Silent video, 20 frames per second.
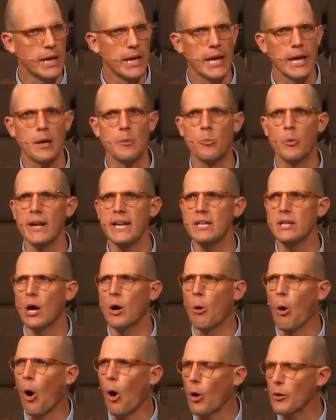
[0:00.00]
And we
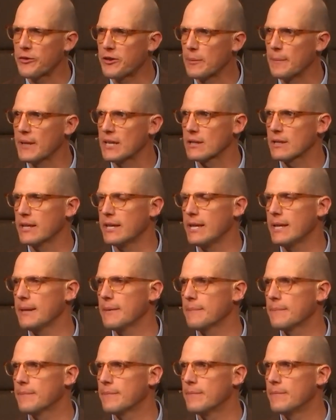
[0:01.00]
know
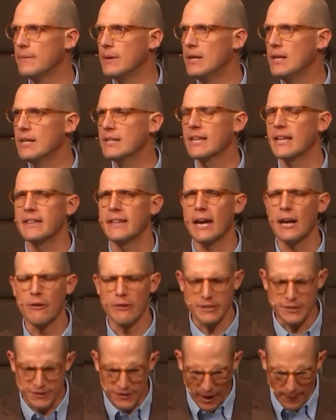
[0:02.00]
ultimately that
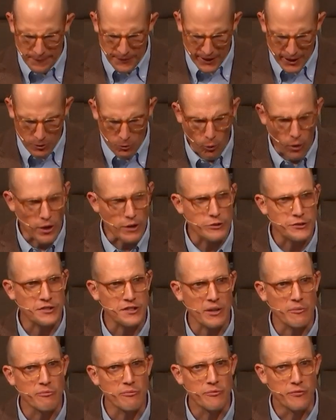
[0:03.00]
there is something worse
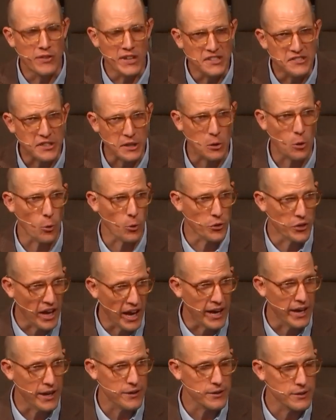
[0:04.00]
than physical
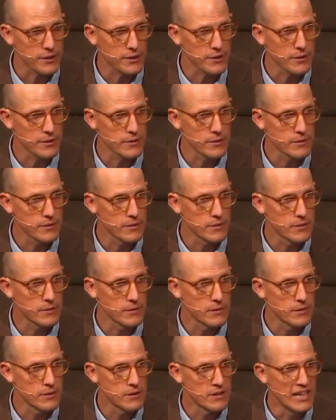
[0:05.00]
death,
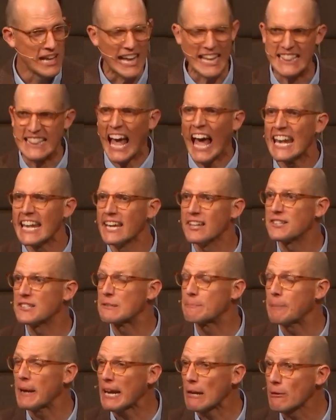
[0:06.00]
and that is
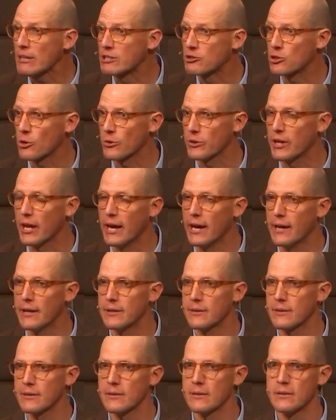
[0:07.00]
spiritual death.
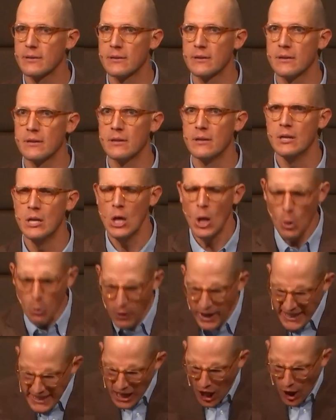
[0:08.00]

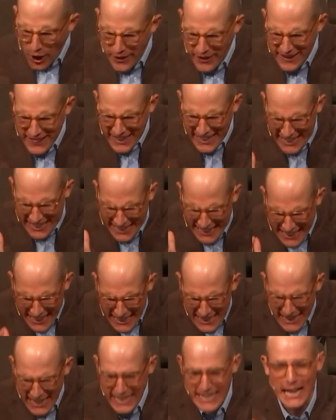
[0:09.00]
We know that the
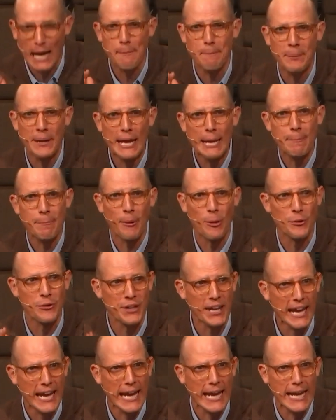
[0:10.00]
healing that people
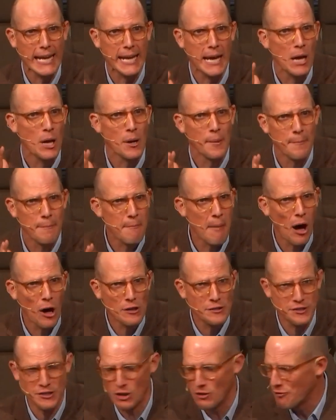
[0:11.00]
need
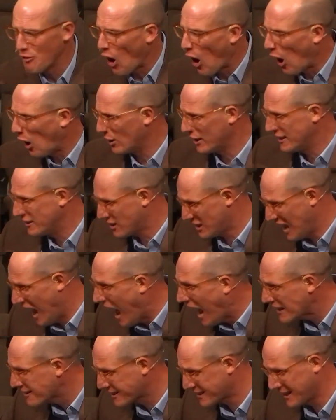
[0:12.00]
most of all is
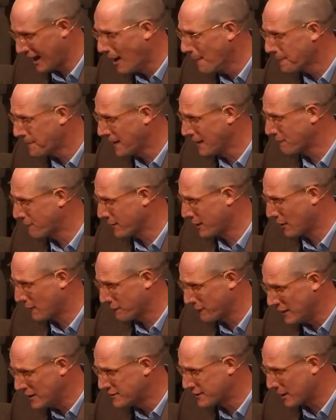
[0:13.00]
not something for their
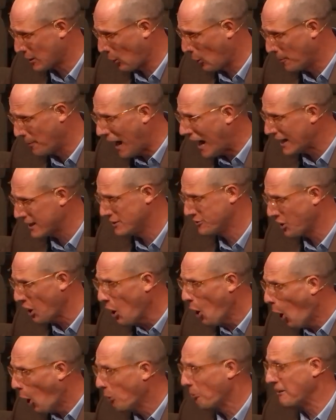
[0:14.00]
physical bodies.
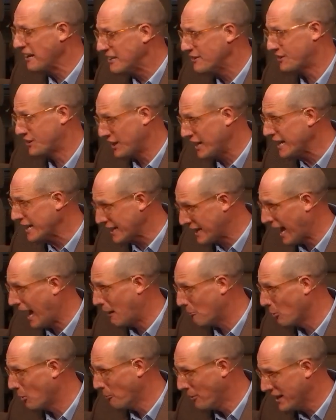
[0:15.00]
Oh, we seek
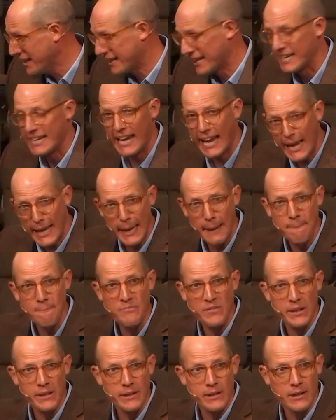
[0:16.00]
that when we can get it.
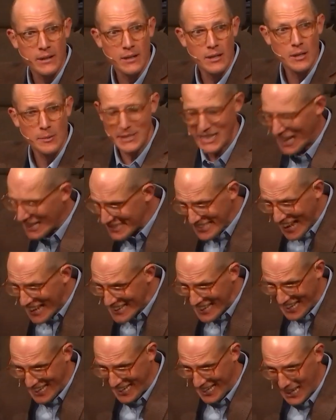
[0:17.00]
But that's
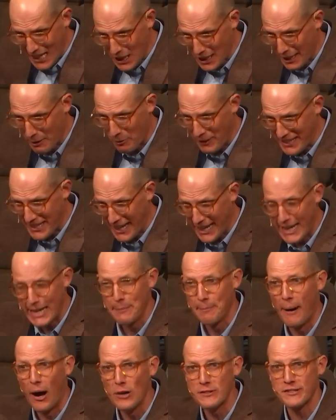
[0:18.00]
not the healing we
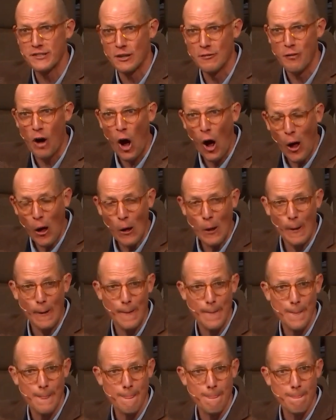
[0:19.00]
need most of
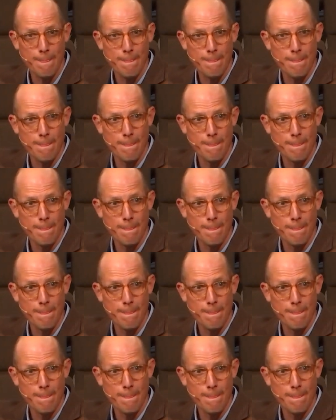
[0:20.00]
all.